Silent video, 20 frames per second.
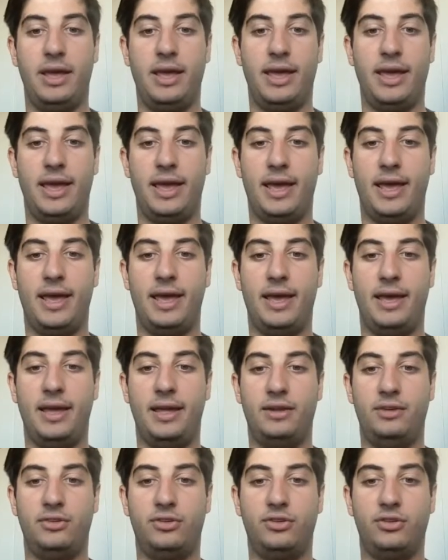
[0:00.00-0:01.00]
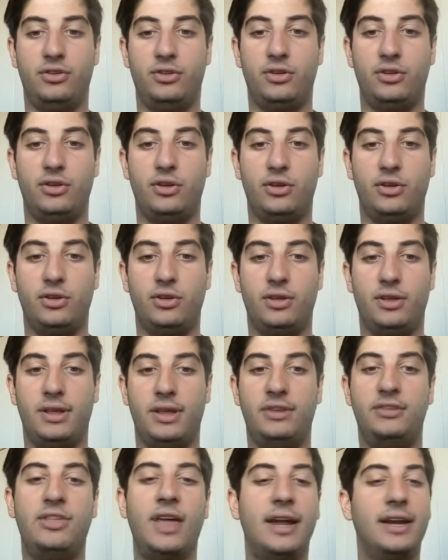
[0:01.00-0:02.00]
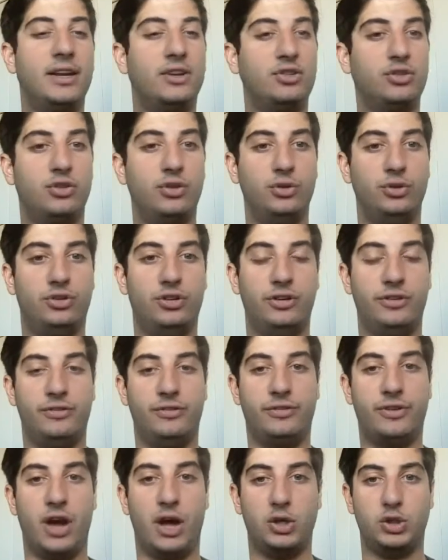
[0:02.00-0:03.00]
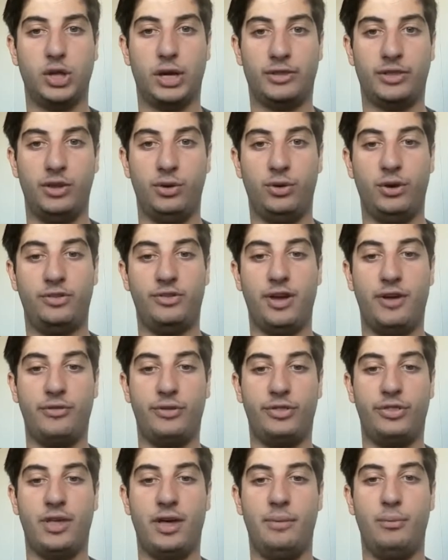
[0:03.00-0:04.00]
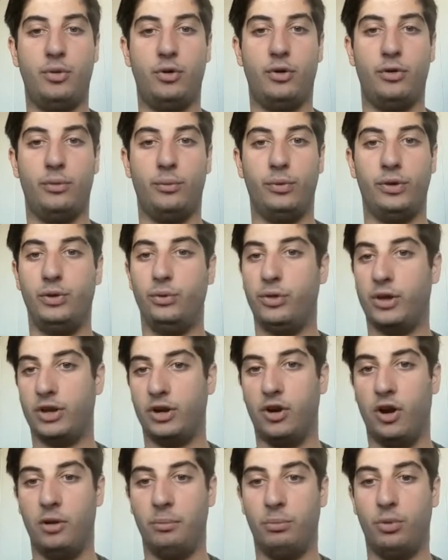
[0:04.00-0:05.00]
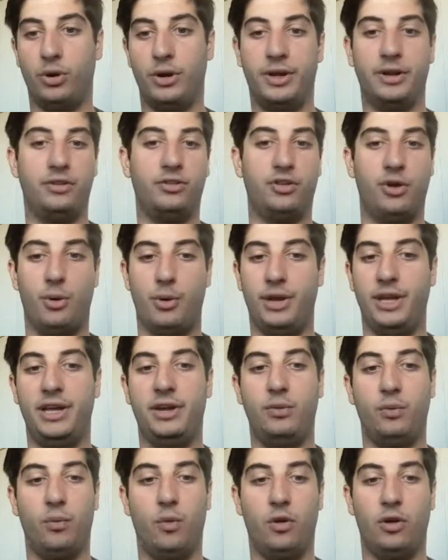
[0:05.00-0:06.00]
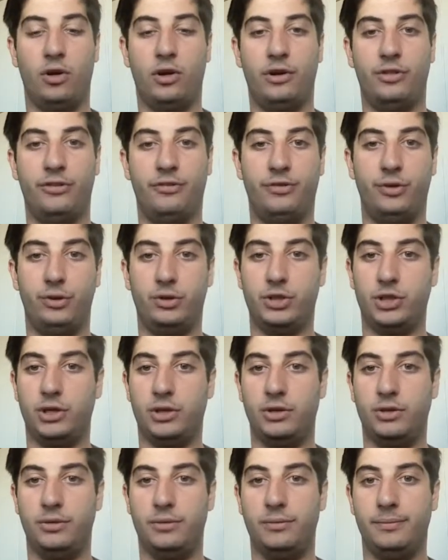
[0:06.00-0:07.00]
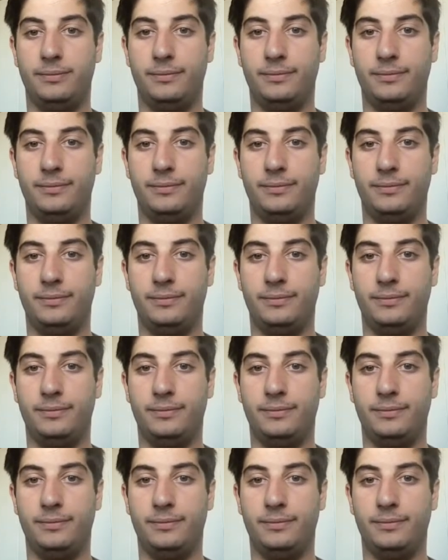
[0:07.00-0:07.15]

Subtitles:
And is that an exclusive contract that you guys have with them, or will you look at onboarding Sony and Warner in the future?